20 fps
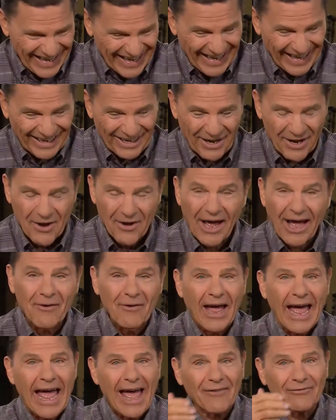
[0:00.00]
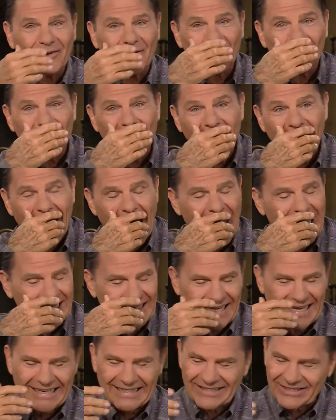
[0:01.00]
And after a while,
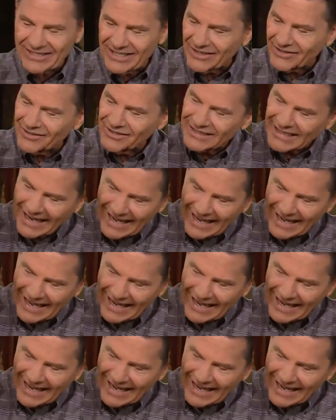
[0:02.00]
I'd get tickled,